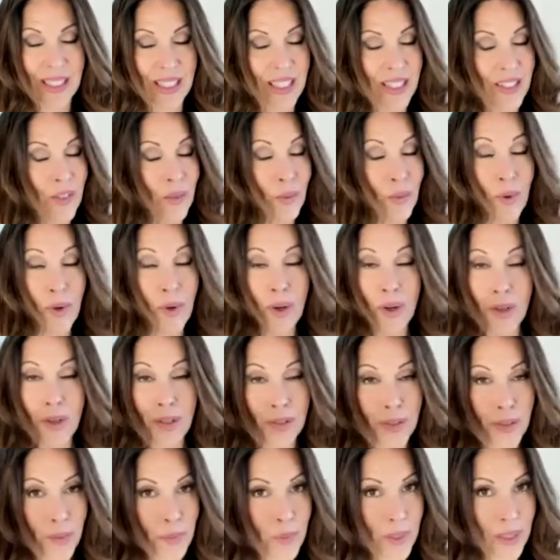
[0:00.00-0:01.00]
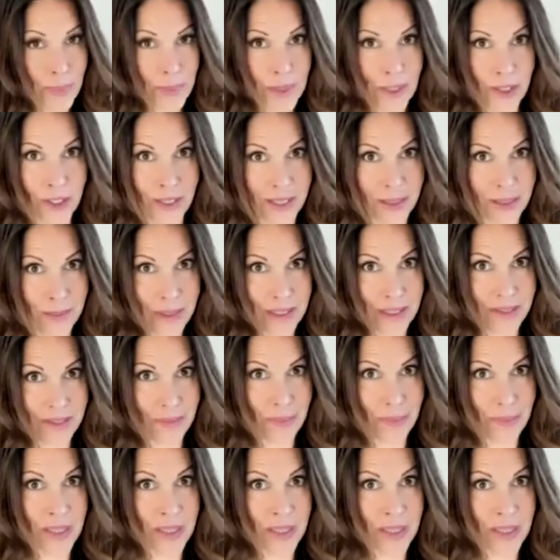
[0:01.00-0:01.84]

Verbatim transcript: And you all know what I'm talking about,